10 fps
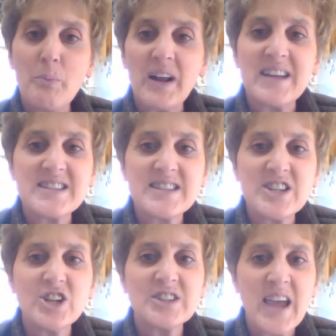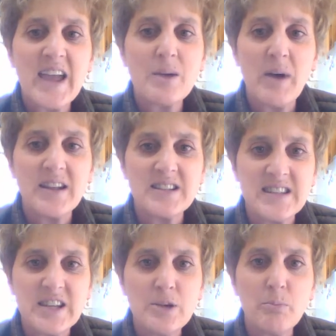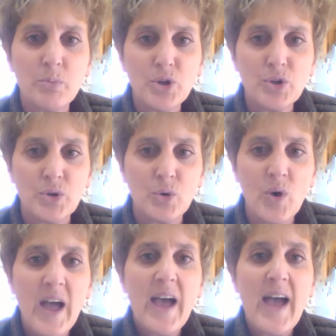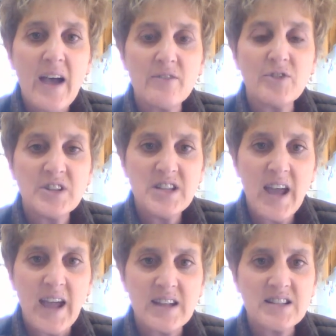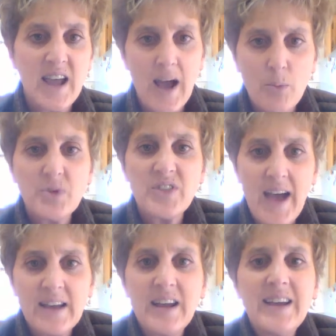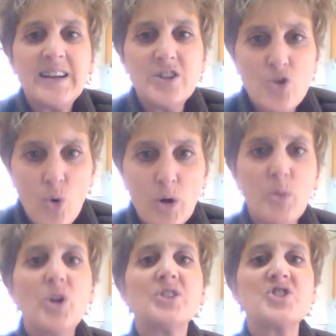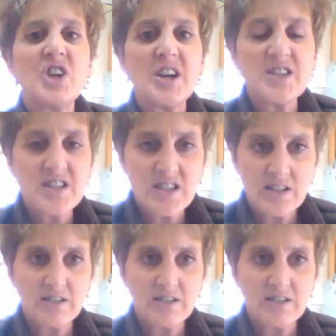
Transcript: but I still take my Deep Blue every day to help with that normal just